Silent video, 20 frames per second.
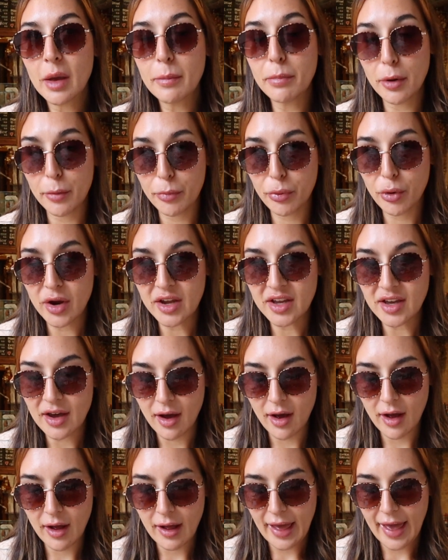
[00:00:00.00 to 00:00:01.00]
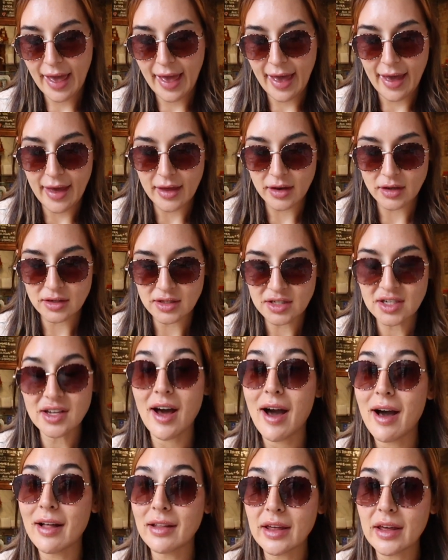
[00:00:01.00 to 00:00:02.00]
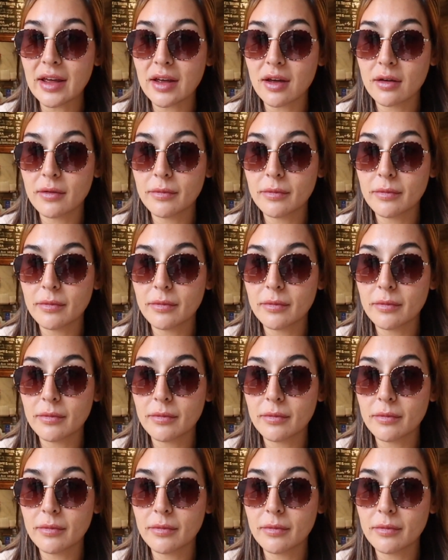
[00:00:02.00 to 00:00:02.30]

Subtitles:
paprika and garlic